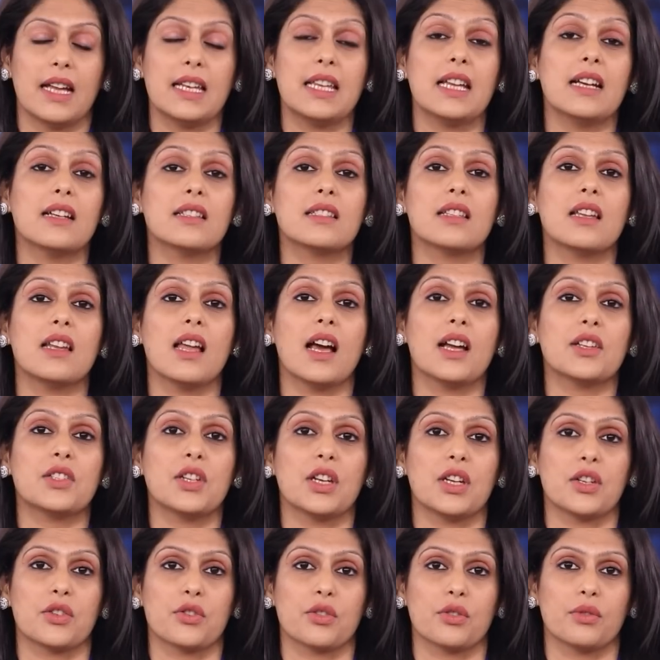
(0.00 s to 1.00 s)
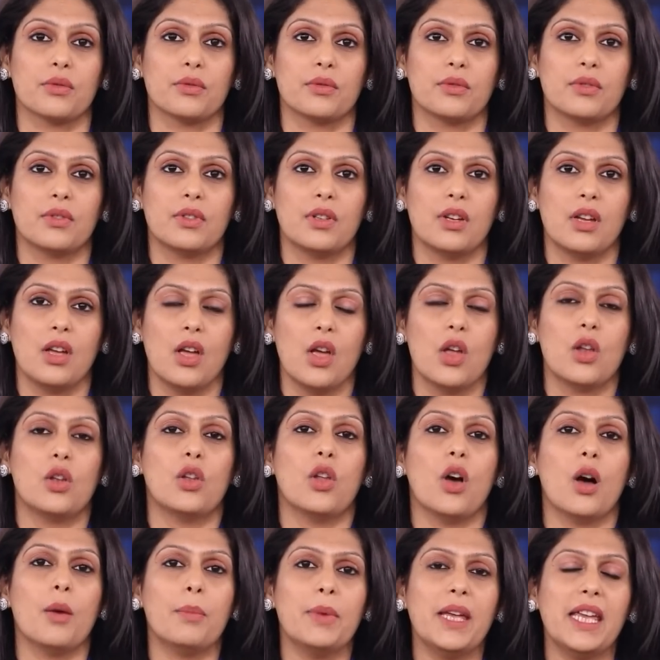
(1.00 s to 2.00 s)
And here's the larger issue.
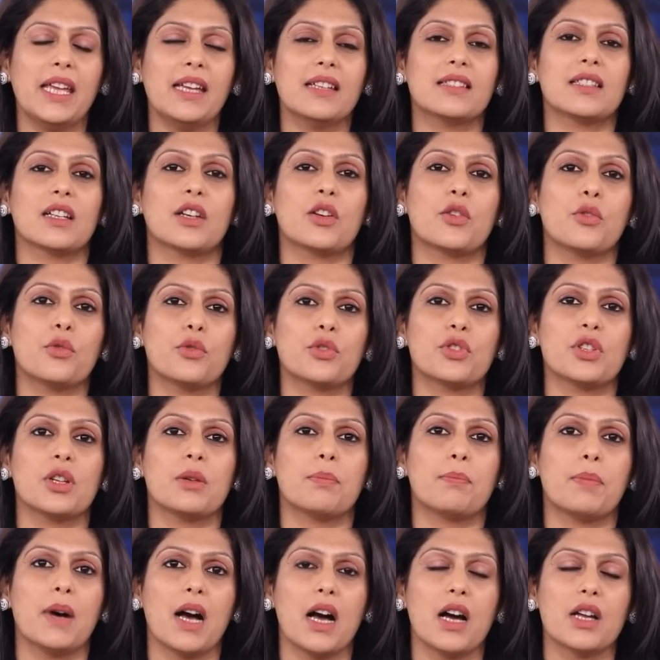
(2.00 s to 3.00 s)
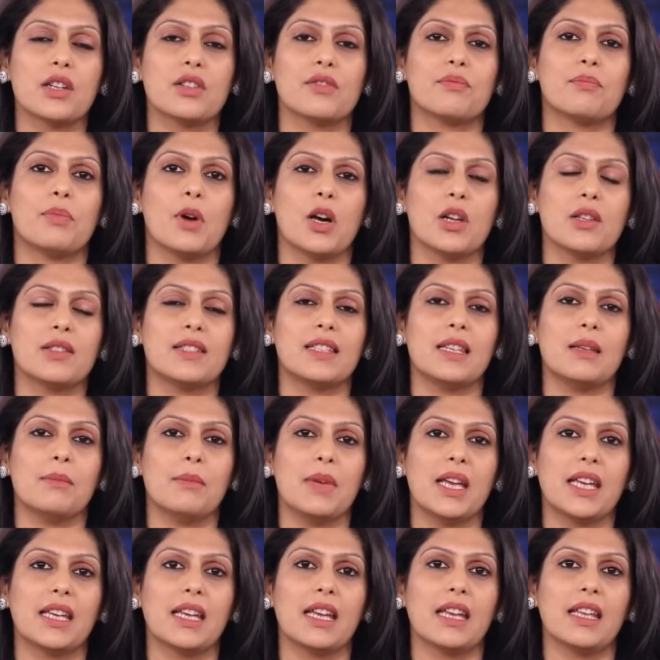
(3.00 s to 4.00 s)
Lobbying is a crucial part of policy
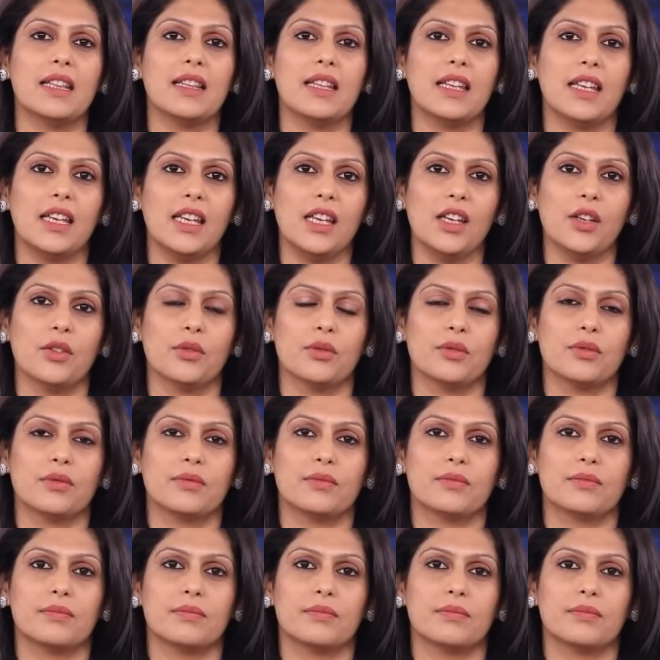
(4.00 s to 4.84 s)
making in the EU.